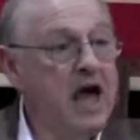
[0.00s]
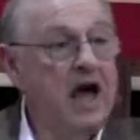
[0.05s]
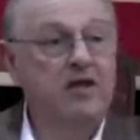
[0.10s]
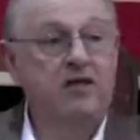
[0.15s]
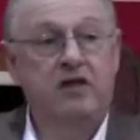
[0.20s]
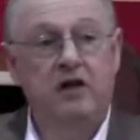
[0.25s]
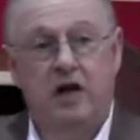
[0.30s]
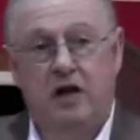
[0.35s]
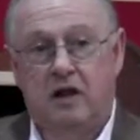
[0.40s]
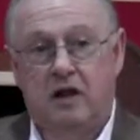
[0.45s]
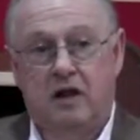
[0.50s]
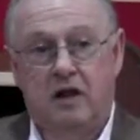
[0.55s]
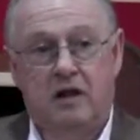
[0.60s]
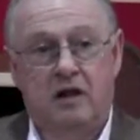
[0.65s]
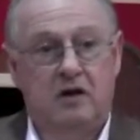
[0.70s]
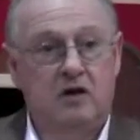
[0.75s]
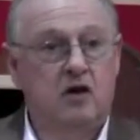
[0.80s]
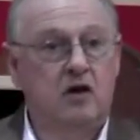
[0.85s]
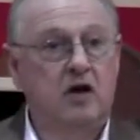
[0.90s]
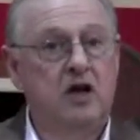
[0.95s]
Ethnically,
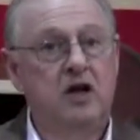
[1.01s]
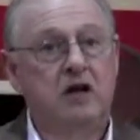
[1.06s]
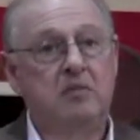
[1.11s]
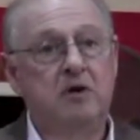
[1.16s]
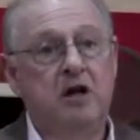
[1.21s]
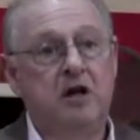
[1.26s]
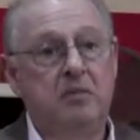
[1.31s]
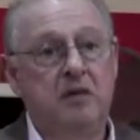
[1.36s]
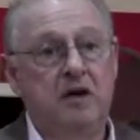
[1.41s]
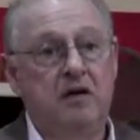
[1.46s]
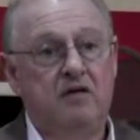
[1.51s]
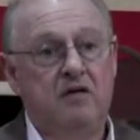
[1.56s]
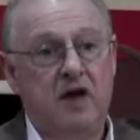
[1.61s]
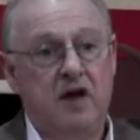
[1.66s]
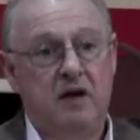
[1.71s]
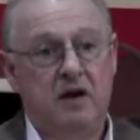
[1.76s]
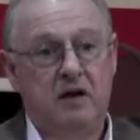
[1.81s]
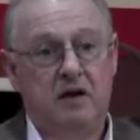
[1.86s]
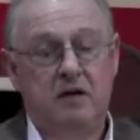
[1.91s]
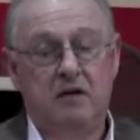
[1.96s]
don't anybody be
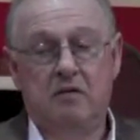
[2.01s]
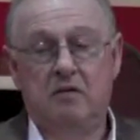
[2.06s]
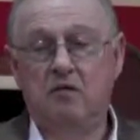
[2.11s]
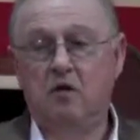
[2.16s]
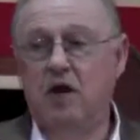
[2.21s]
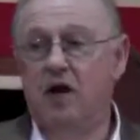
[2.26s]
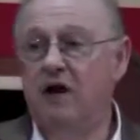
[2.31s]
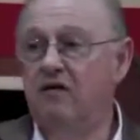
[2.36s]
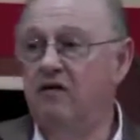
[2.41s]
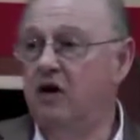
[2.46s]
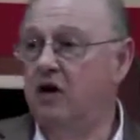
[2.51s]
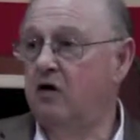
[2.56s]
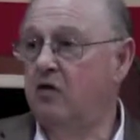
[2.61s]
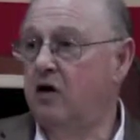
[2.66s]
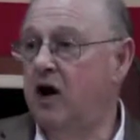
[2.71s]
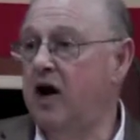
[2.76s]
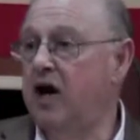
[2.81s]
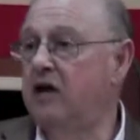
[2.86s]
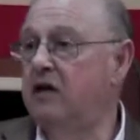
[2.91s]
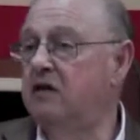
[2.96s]
offended. We have a
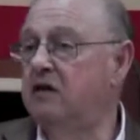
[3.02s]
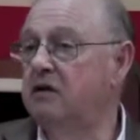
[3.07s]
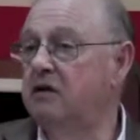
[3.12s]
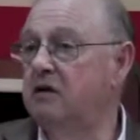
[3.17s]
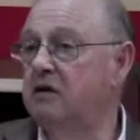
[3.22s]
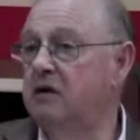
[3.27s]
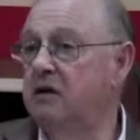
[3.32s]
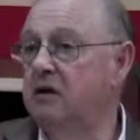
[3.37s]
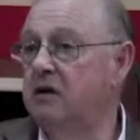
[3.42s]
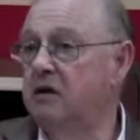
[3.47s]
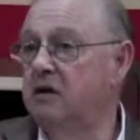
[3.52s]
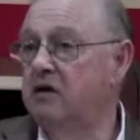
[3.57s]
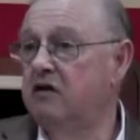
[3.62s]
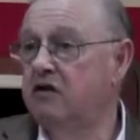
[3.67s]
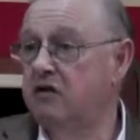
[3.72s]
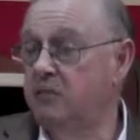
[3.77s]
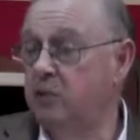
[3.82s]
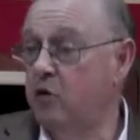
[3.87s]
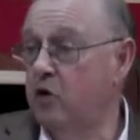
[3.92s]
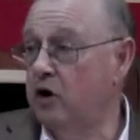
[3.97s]
great
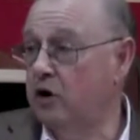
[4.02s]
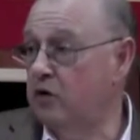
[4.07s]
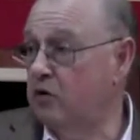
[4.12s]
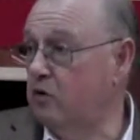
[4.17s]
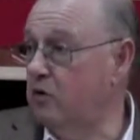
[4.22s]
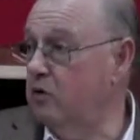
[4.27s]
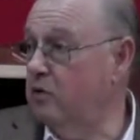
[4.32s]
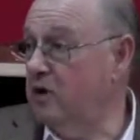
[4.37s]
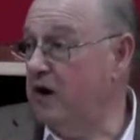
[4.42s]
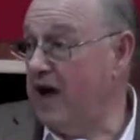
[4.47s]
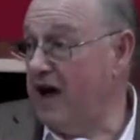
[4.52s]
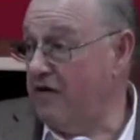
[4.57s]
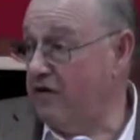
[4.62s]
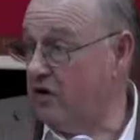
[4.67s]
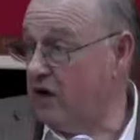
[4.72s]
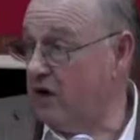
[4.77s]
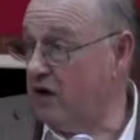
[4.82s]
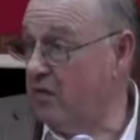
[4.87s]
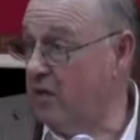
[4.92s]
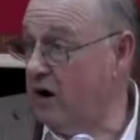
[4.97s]
support group in
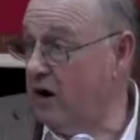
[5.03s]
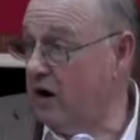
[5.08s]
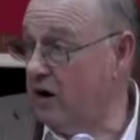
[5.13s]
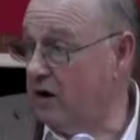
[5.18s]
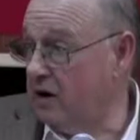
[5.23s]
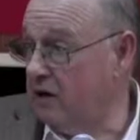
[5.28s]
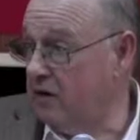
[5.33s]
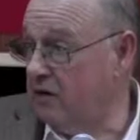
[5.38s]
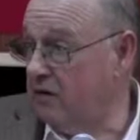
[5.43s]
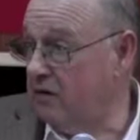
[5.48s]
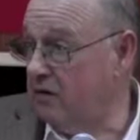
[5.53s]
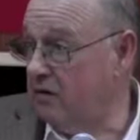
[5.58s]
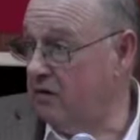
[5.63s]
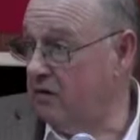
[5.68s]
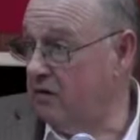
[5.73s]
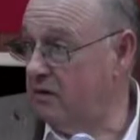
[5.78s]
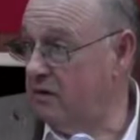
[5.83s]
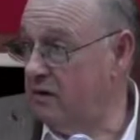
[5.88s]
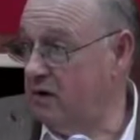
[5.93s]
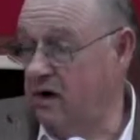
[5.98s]
African Americans.
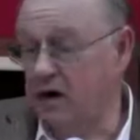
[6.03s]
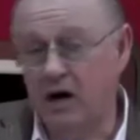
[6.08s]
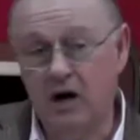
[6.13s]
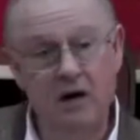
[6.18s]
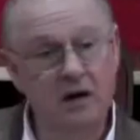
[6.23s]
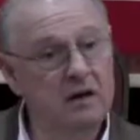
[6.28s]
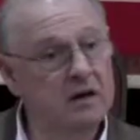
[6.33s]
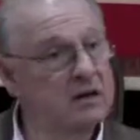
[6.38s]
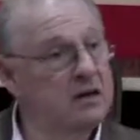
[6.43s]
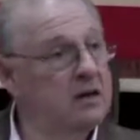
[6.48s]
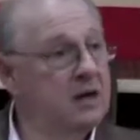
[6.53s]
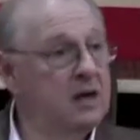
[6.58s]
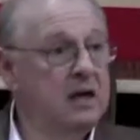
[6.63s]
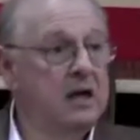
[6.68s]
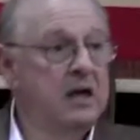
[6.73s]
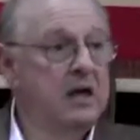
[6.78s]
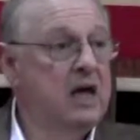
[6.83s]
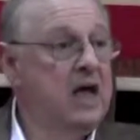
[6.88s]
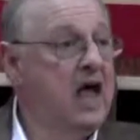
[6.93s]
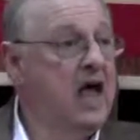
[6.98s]
All right?
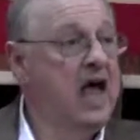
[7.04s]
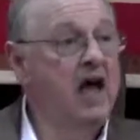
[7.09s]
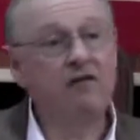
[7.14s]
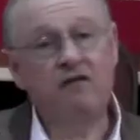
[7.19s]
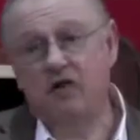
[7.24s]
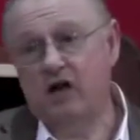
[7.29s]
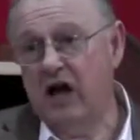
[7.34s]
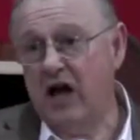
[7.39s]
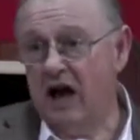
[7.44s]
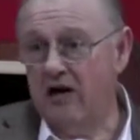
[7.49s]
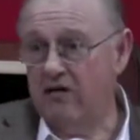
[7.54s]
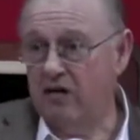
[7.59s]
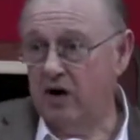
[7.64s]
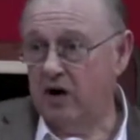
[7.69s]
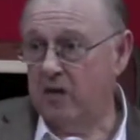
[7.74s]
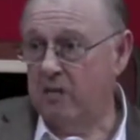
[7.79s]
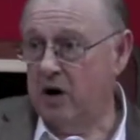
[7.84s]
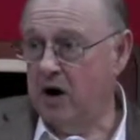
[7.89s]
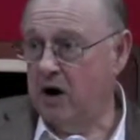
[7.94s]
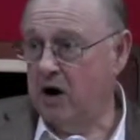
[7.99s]
Every
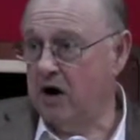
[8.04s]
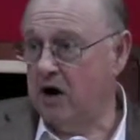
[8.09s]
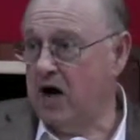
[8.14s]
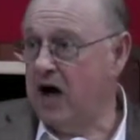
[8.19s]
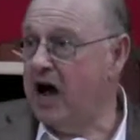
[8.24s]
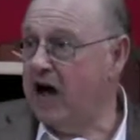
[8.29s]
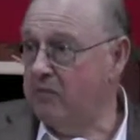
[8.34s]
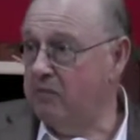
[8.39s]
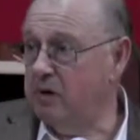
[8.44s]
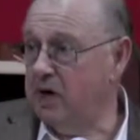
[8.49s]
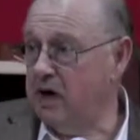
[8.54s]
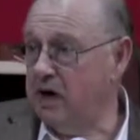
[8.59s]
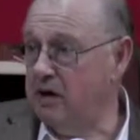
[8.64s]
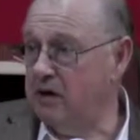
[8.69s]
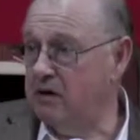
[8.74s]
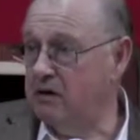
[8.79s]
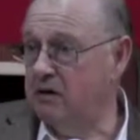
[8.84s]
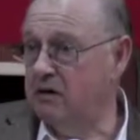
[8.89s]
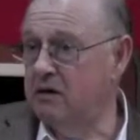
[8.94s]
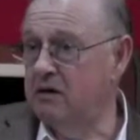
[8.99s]
African American I
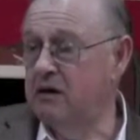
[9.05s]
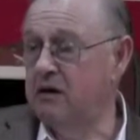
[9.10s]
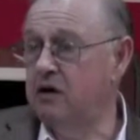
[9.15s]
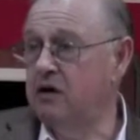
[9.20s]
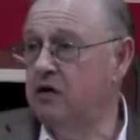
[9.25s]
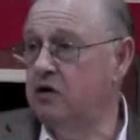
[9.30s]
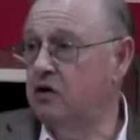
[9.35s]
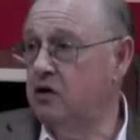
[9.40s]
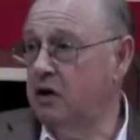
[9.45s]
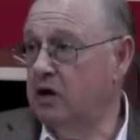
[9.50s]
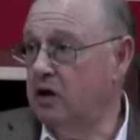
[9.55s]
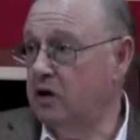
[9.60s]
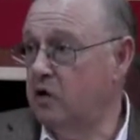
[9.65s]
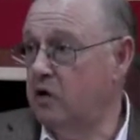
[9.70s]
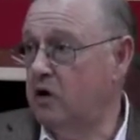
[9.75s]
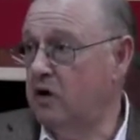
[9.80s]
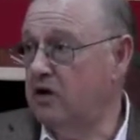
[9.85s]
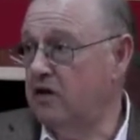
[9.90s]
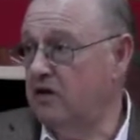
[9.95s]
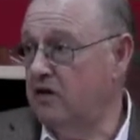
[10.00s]
meet during the
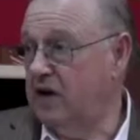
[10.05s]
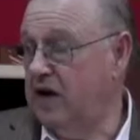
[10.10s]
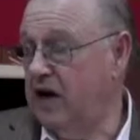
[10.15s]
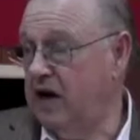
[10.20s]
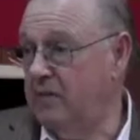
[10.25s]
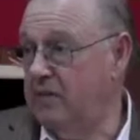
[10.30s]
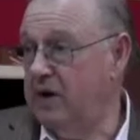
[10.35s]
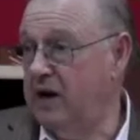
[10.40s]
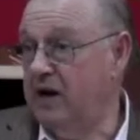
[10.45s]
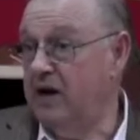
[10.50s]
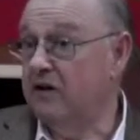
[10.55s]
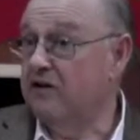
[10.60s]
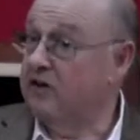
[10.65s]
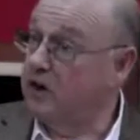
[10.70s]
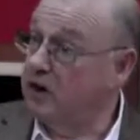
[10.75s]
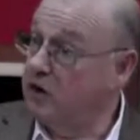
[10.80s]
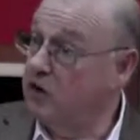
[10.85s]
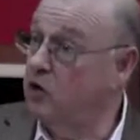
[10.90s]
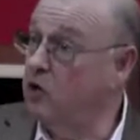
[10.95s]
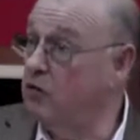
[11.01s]
course of the campaign, I
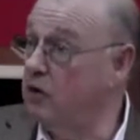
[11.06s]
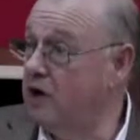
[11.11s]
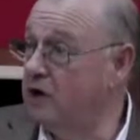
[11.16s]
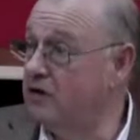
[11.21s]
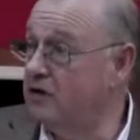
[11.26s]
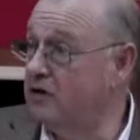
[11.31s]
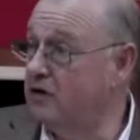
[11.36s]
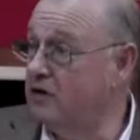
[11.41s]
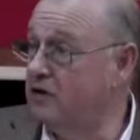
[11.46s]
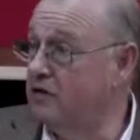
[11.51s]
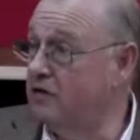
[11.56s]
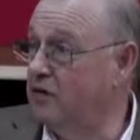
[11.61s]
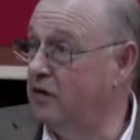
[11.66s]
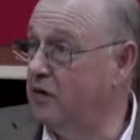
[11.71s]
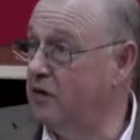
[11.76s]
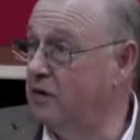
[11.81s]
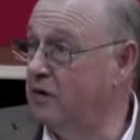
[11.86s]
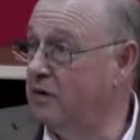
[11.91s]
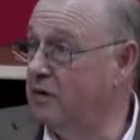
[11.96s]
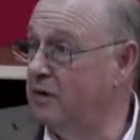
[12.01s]
say, are you registered to
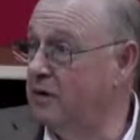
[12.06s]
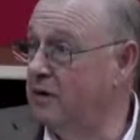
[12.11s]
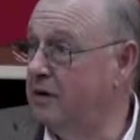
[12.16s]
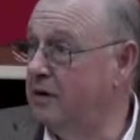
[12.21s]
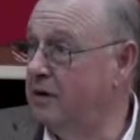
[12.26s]
vote?